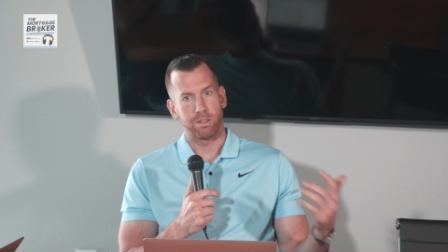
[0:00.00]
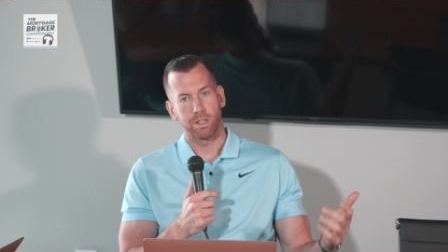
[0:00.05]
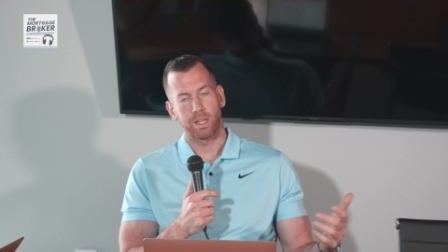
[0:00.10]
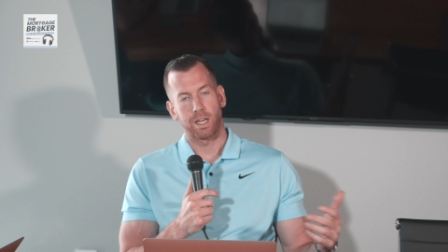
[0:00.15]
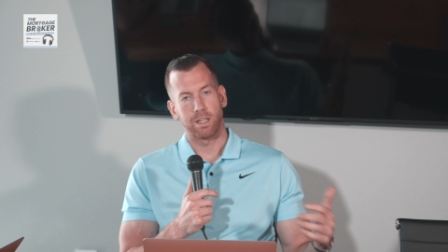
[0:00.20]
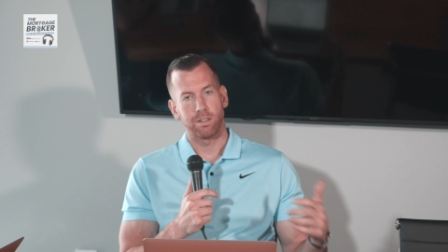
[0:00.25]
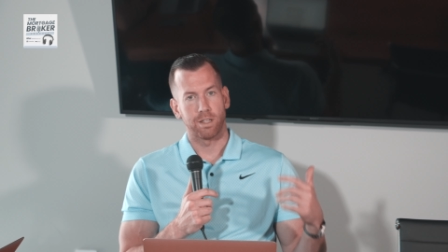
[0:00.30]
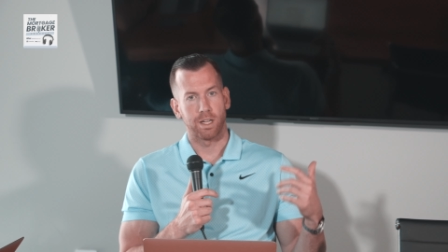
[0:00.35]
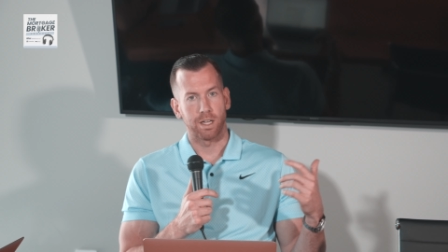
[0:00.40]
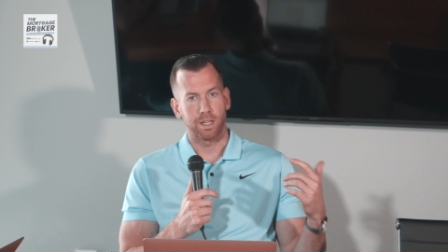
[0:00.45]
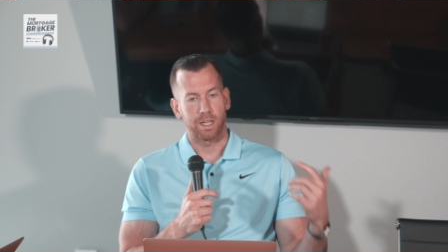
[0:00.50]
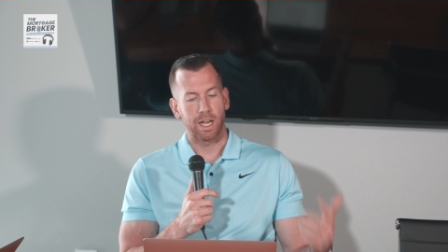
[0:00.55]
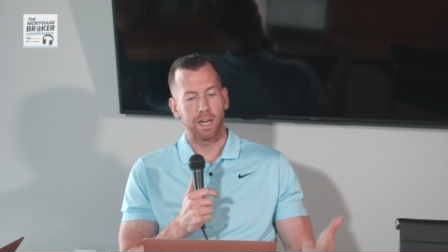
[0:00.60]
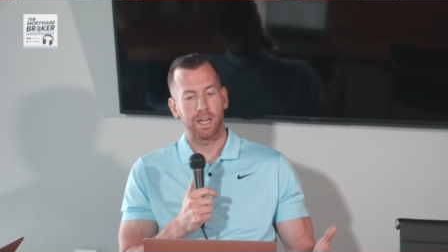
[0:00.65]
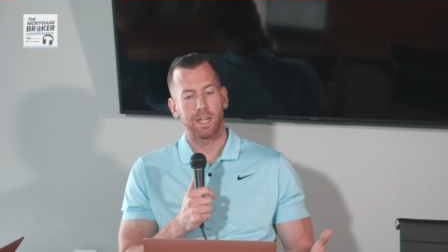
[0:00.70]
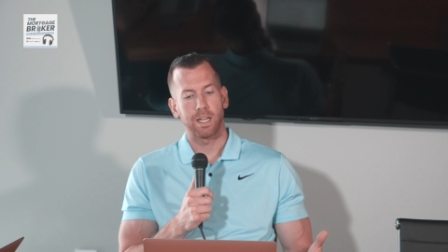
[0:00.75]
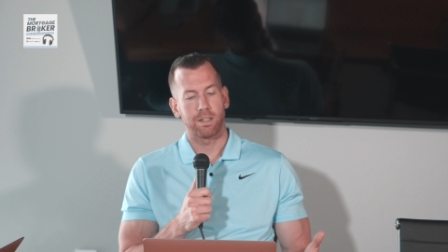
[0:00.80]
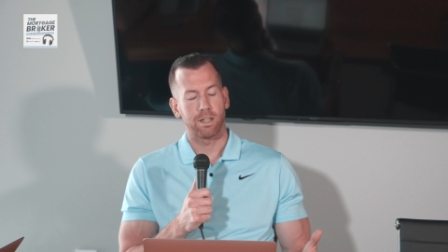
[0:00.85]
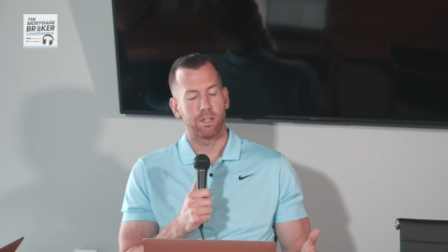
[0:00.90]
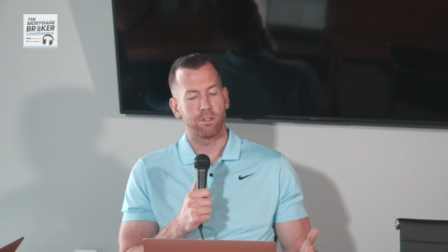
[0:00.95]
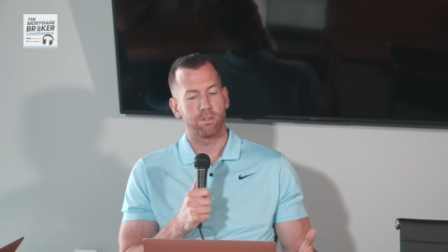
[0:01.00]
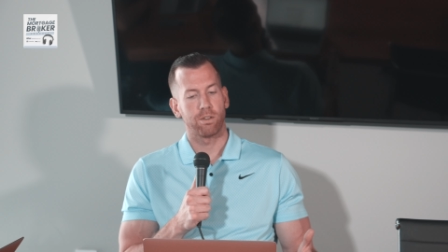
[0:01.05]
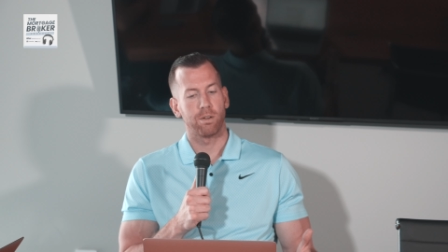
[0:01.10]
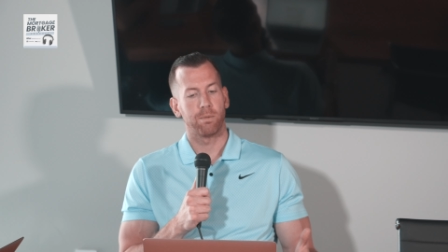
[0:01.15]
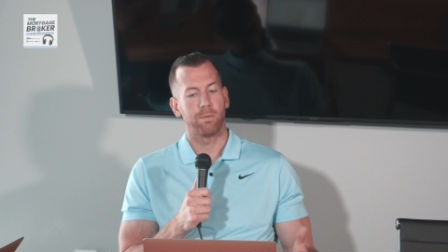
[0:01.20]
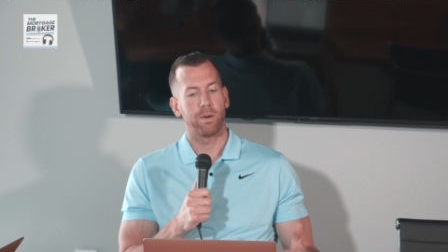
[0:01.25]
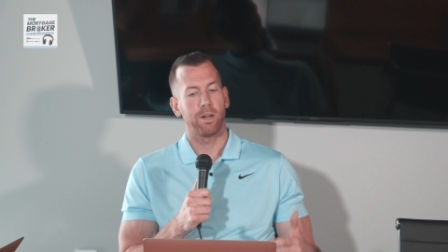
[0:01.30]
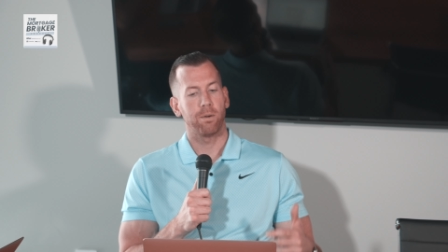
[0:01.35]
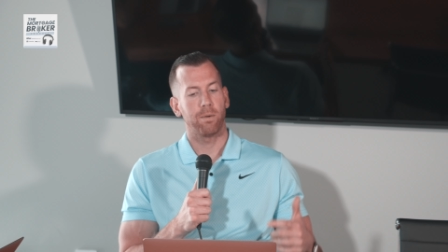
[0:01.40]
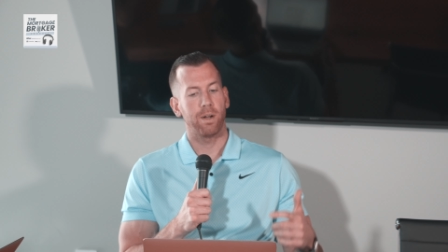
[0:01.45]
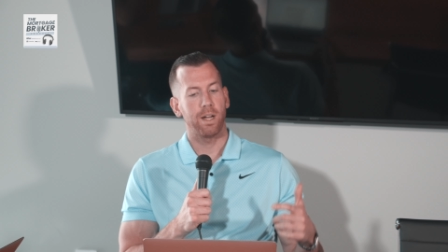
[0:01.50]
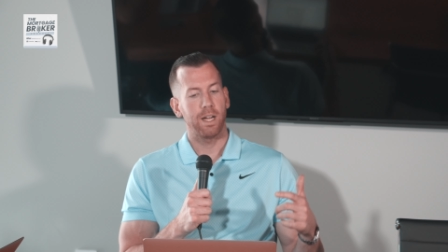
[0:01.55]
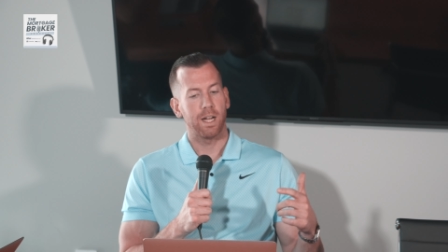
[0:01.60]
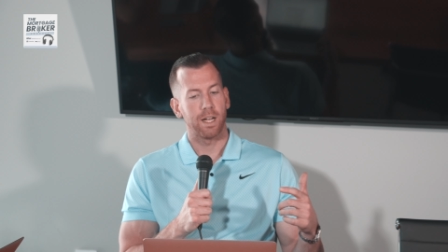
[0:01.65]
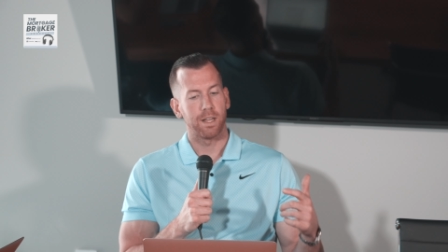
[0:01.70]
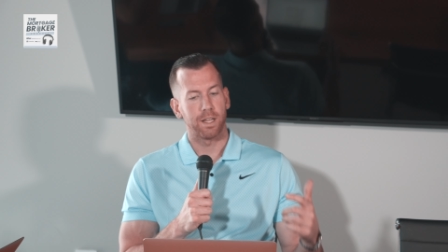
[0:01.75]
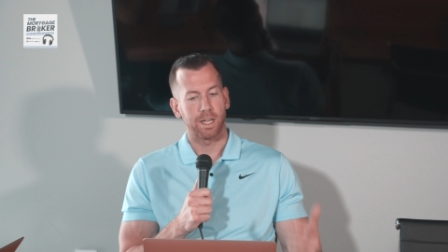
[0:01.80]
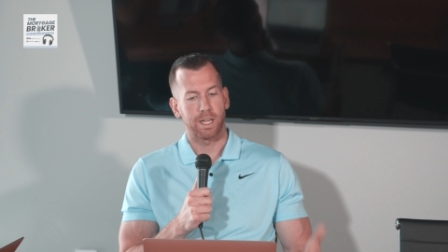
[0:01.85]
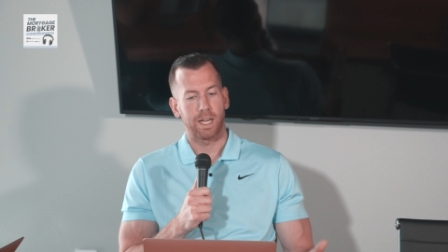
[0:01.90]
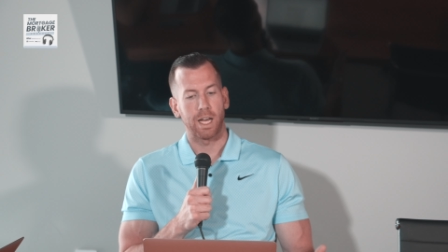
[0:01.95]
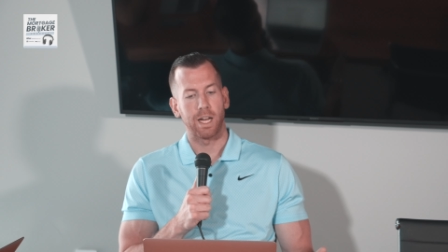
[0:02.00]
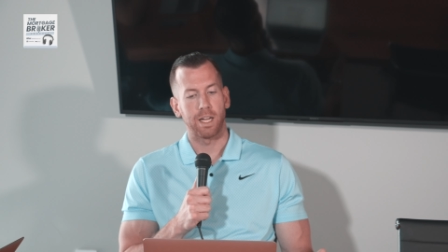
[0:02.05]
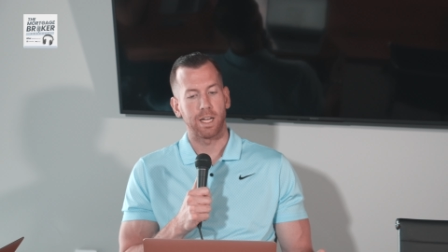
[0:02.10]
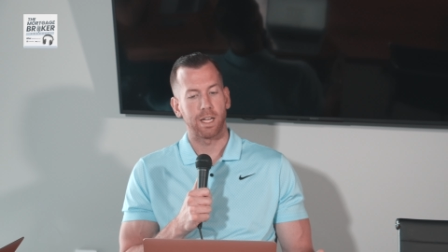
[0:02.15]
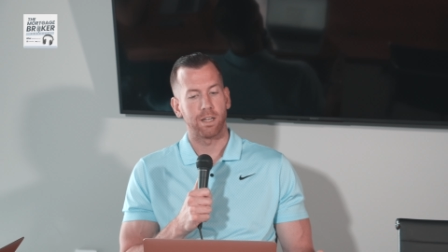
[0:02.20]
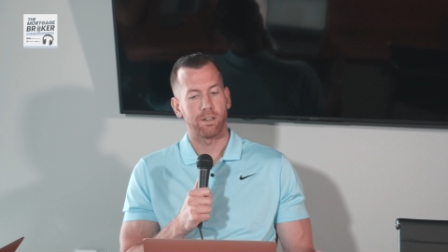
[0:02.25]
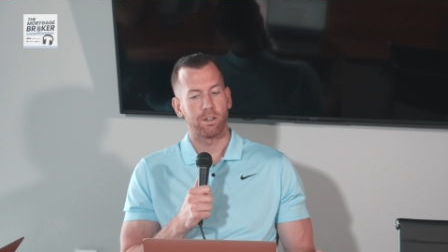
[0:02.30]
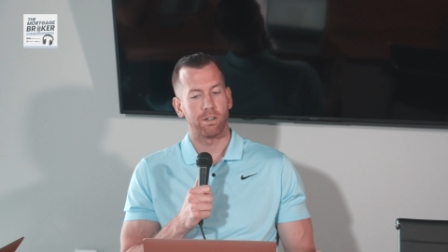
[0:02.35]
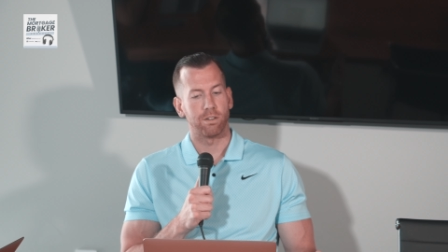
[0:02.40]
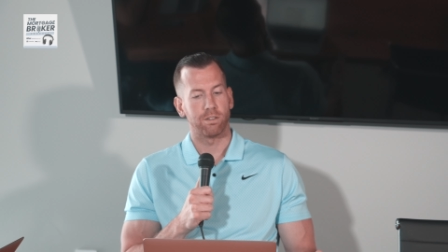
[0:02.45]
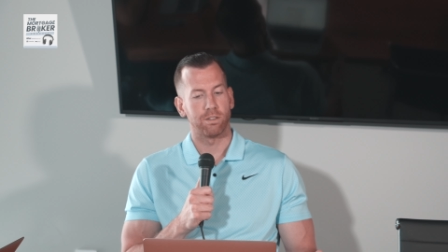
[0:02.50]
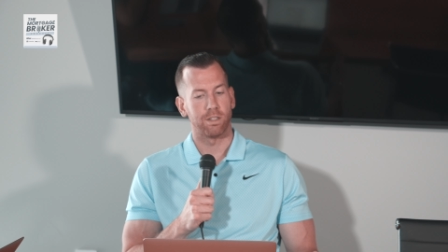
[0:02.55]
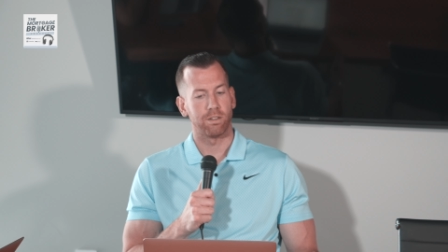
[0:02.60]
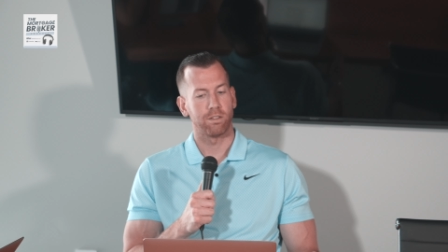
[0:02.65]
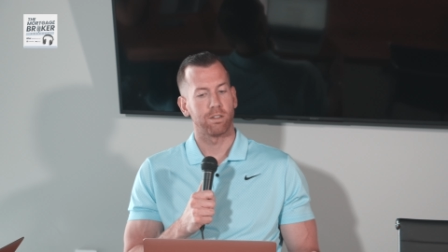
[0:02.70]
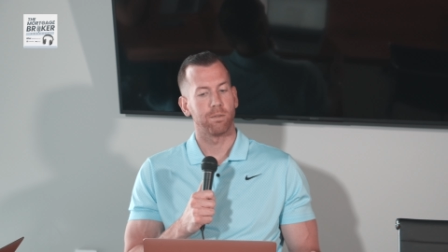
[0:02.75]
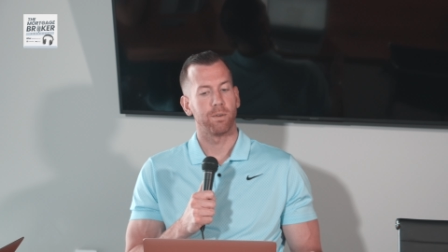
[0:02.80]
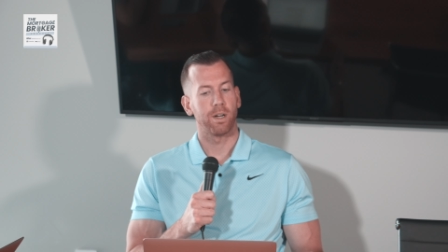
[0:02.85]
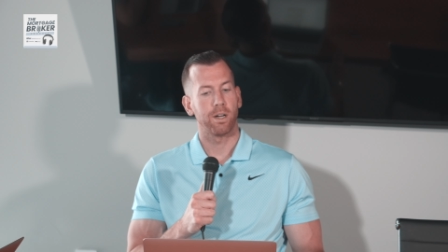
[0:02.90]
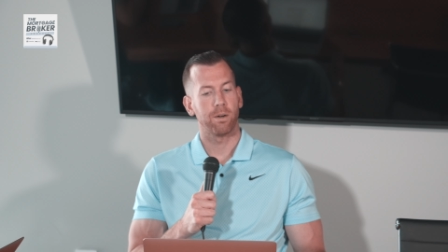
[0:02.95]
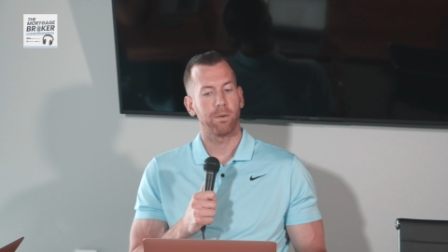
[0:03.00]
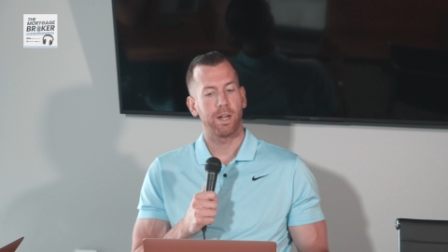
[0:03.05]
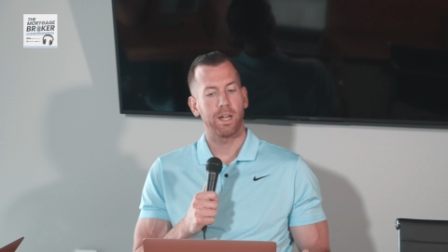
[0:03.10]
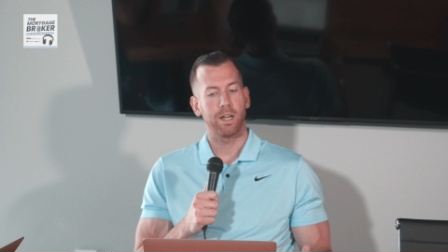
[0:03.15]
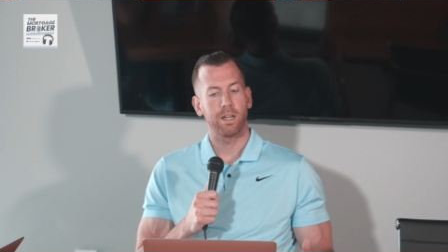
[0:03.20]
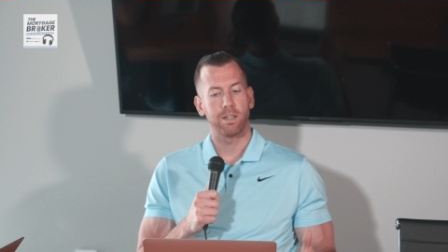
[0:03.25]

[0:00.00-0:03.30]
like I said, getting in touch with them right away and then getting into your system right away.